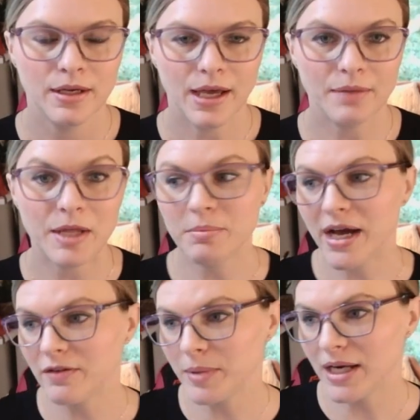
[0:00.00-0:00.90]
And they
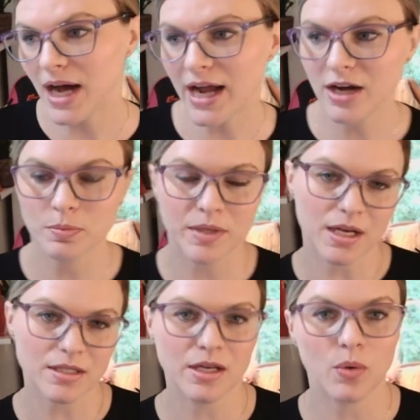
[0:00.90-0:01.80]
might have been hired
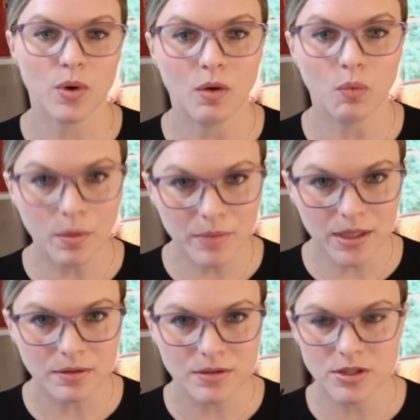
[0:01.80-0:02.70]
because they were a
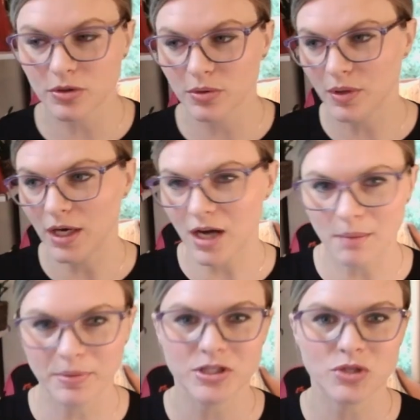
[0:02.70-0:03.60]
woman to
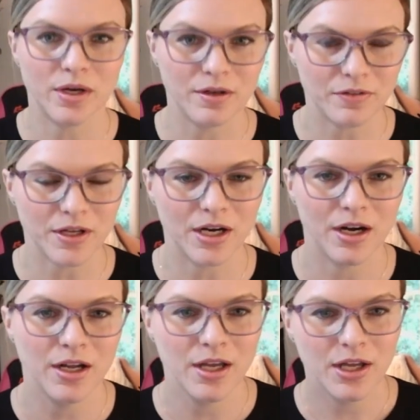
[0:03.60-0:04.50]
accomplish one of their,